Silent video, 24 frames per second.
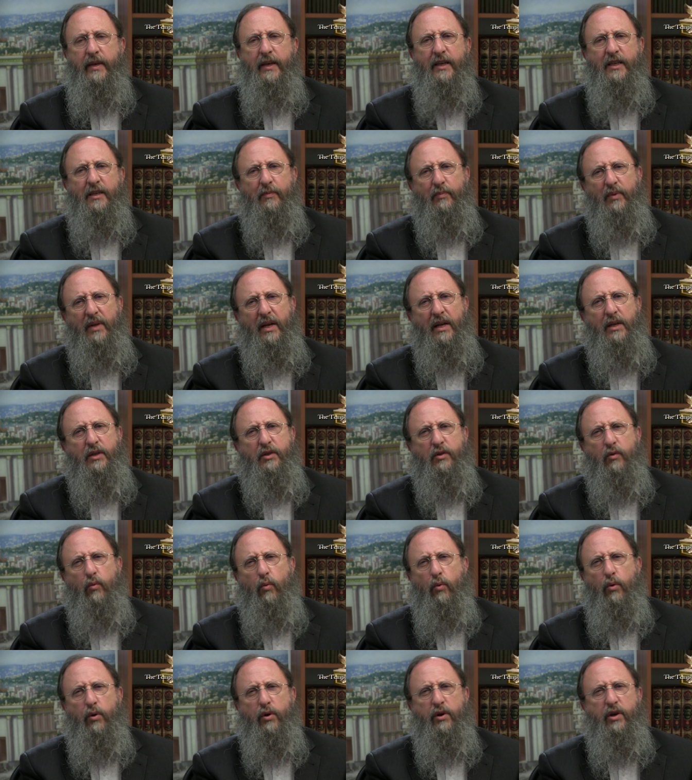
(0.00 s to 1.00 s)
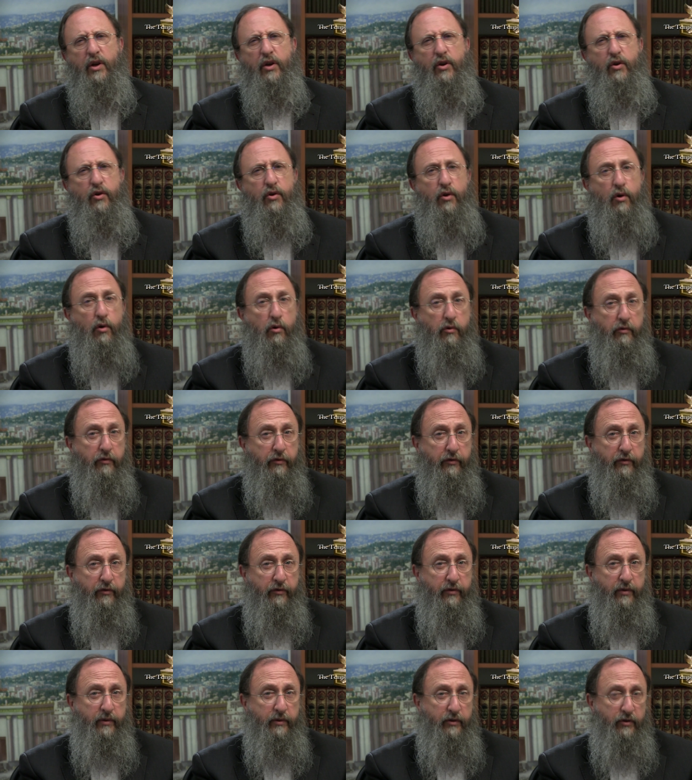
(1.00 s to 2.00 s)
He explains the word
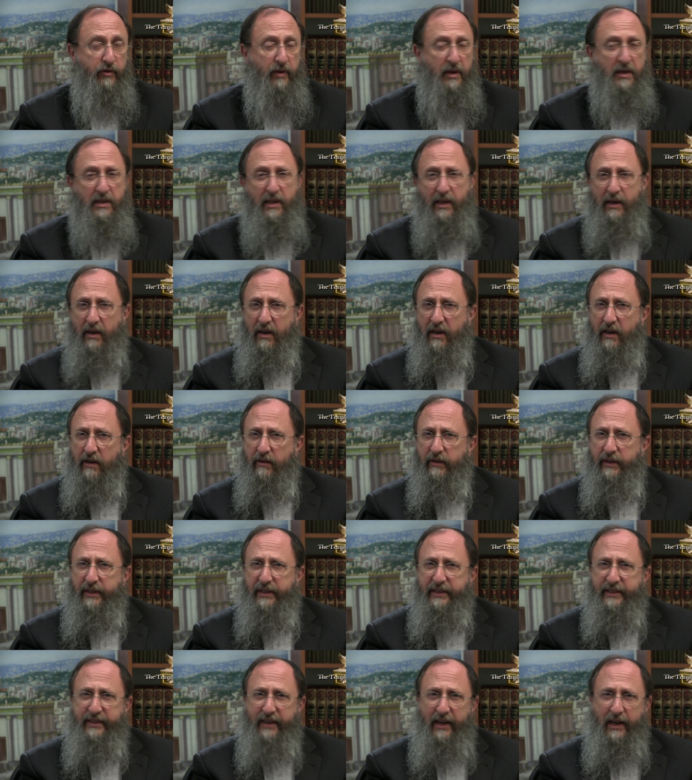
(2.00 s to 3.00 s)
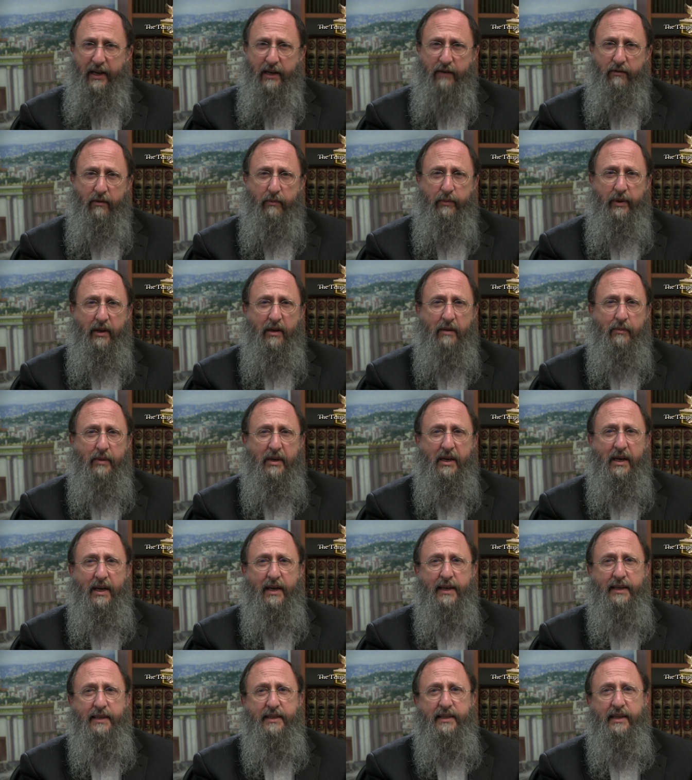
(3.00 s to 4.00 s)
nof, translated here as sight. Rabbeinu
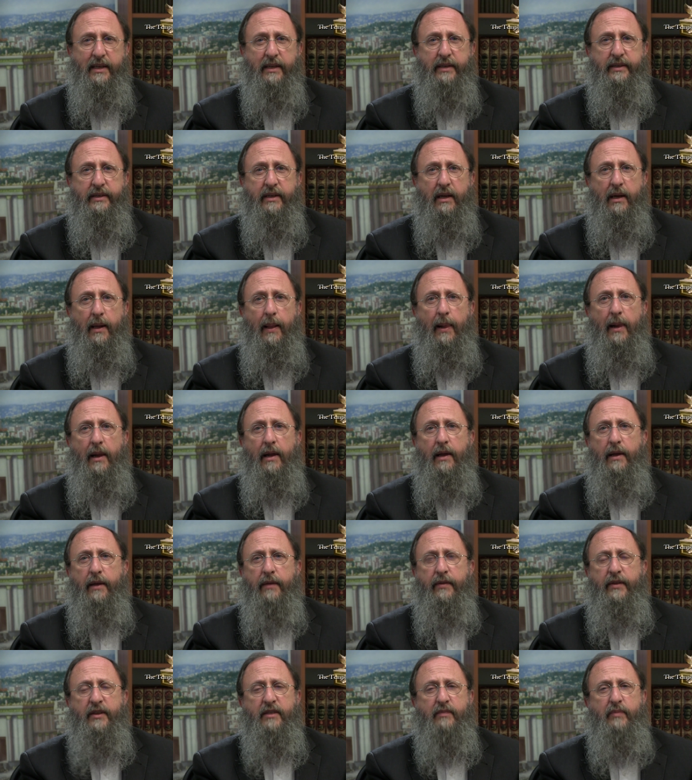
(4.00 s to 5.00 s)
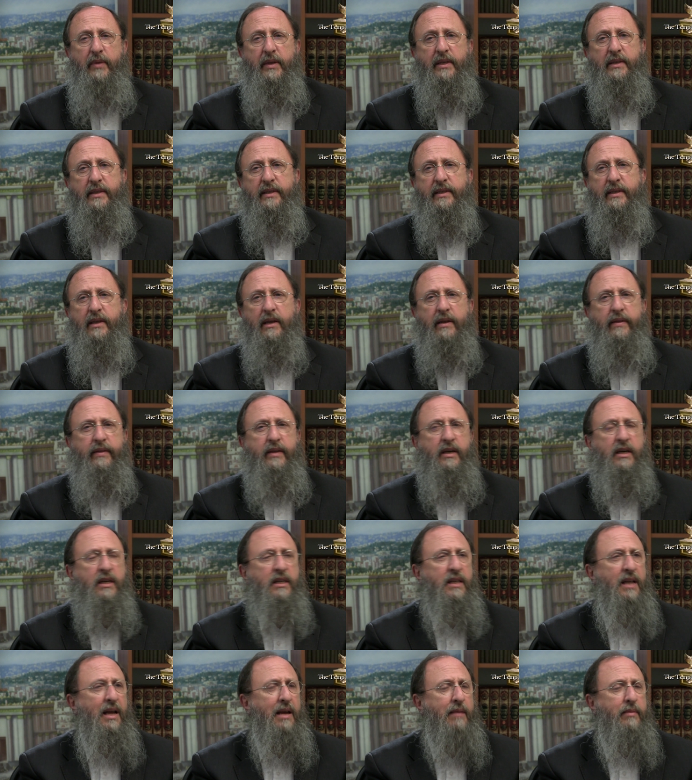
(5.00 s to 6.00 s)
Bachya says, this means the
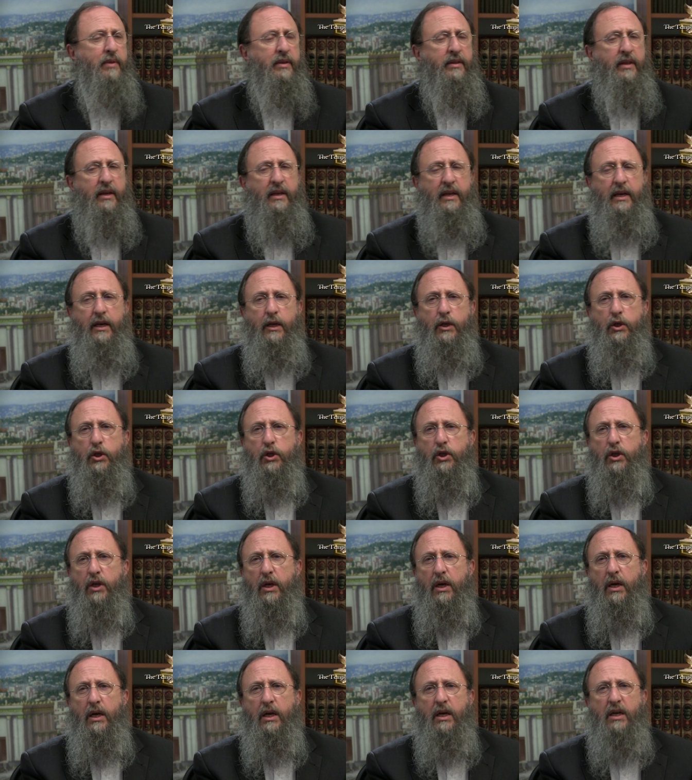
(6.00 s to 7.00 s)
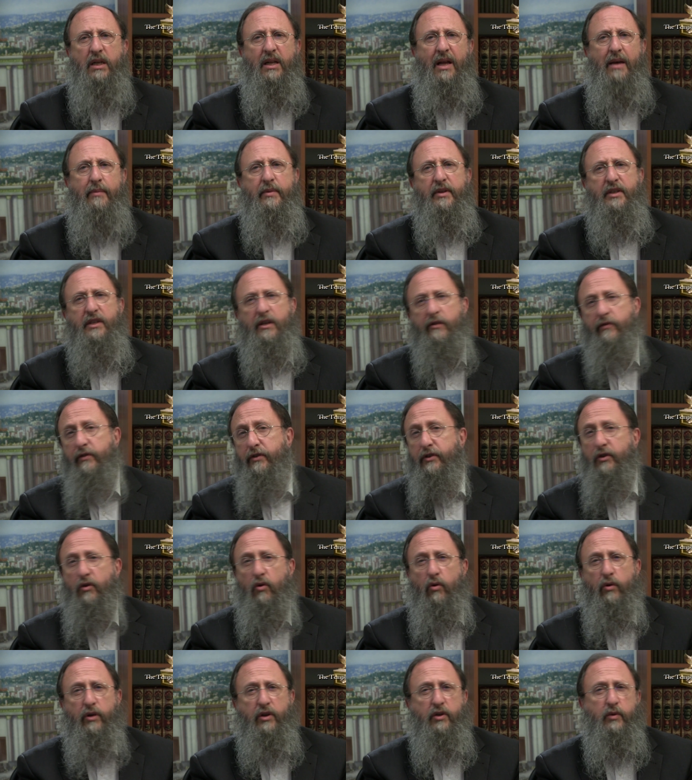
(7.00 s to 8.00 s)
climate, that each climate differs
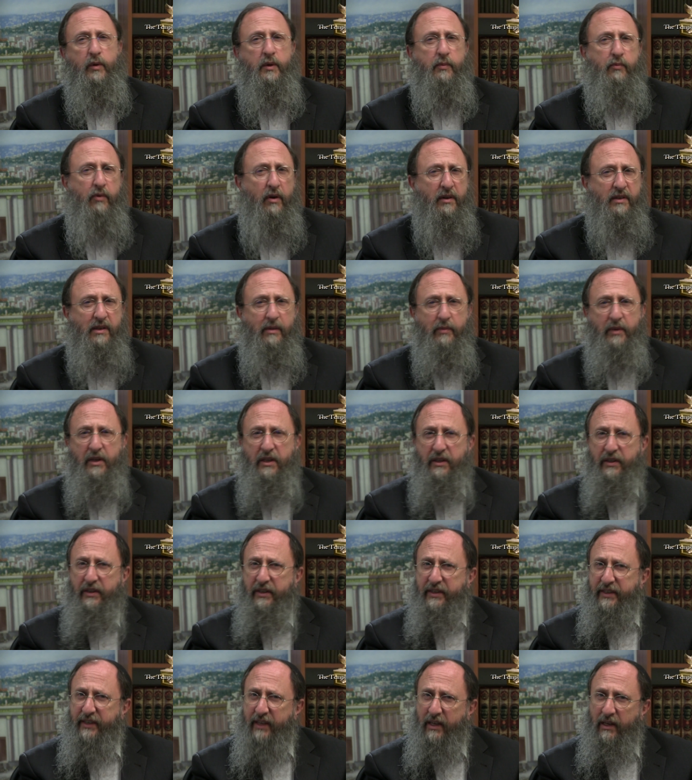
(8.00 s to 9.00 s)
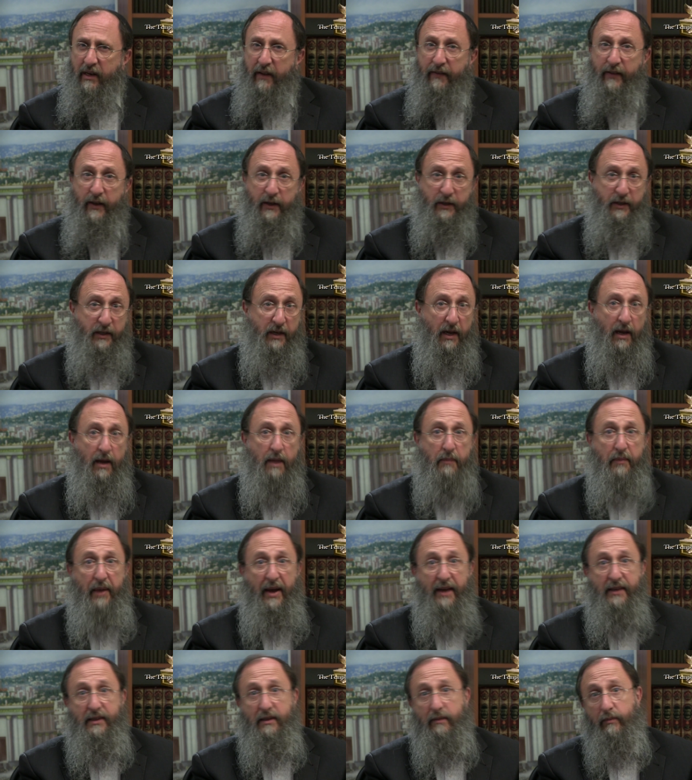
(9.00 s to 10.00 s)
according to its proximity to the sun, and thus
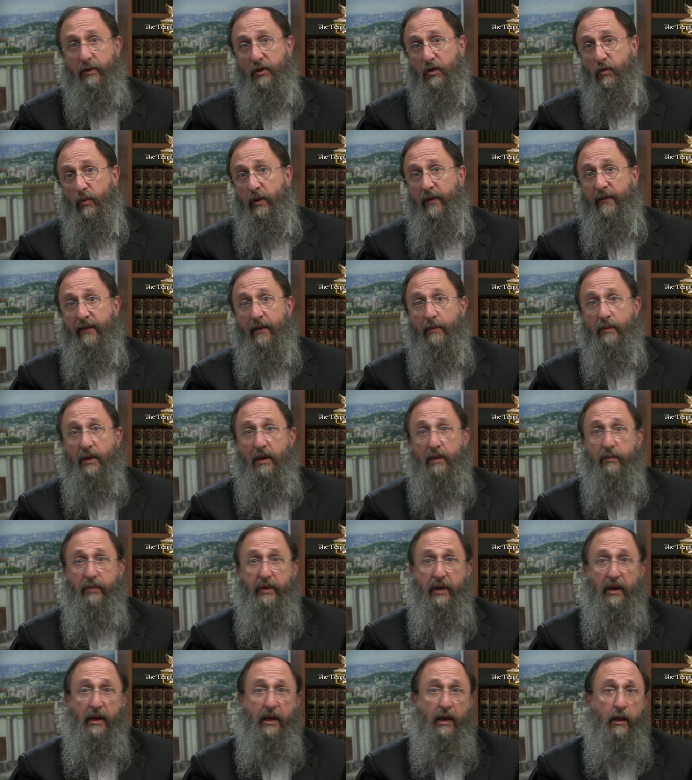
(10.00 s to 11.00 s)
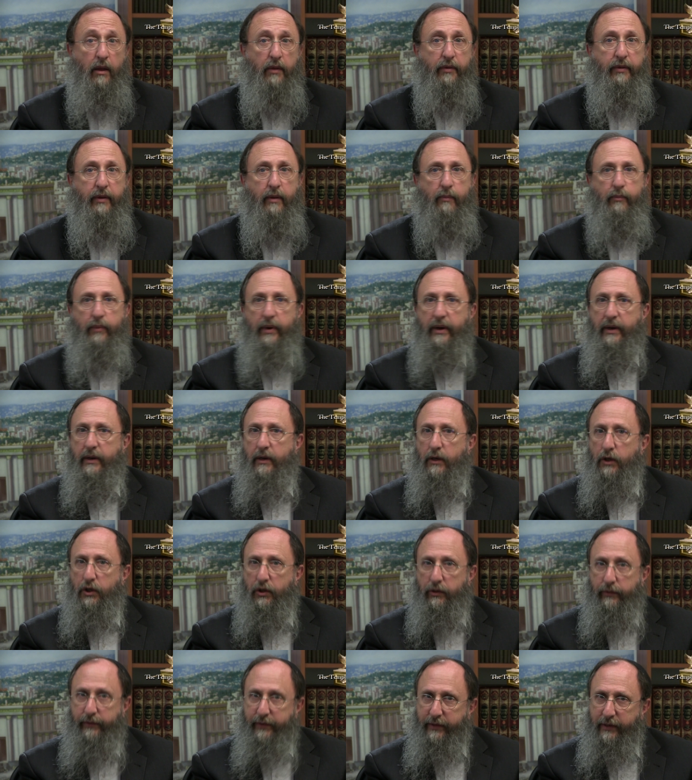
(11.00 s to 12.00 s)
passing between them can be unhealthy. But
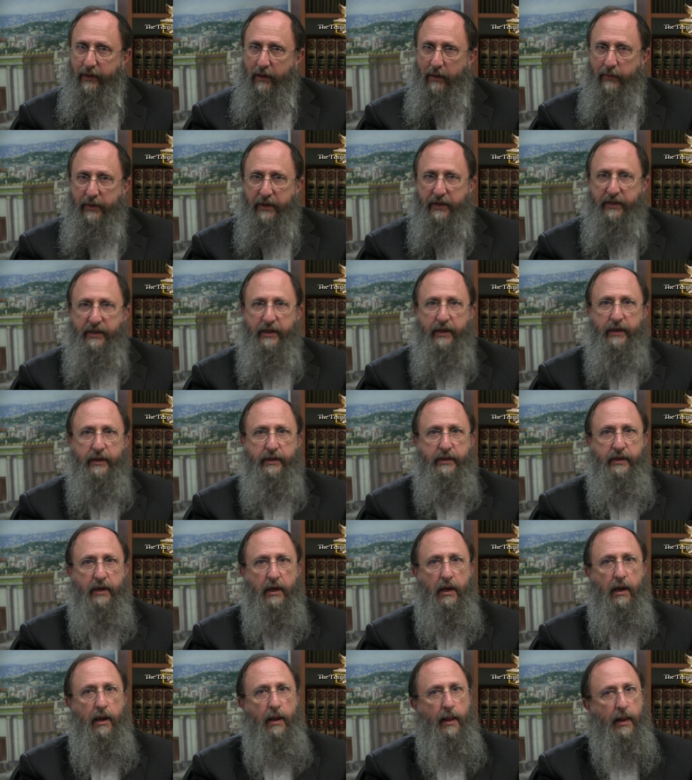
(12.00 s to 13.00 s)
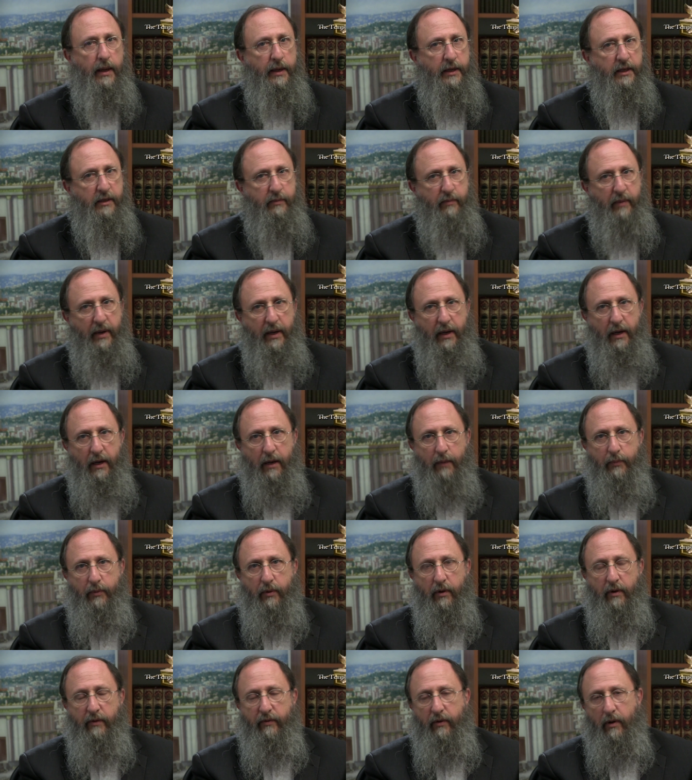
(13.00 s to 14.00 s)
Jerusalem, he says, is made
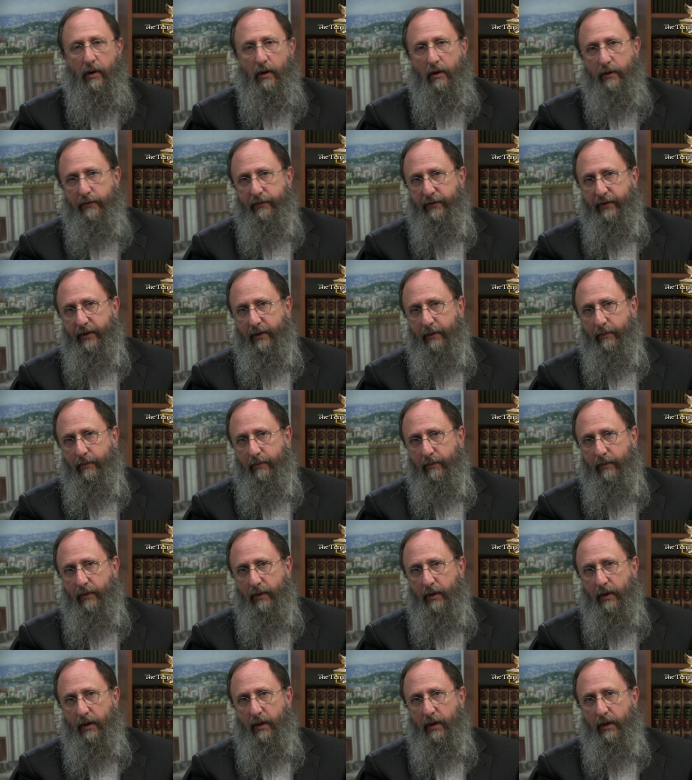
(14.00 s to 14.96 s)
up of all of them.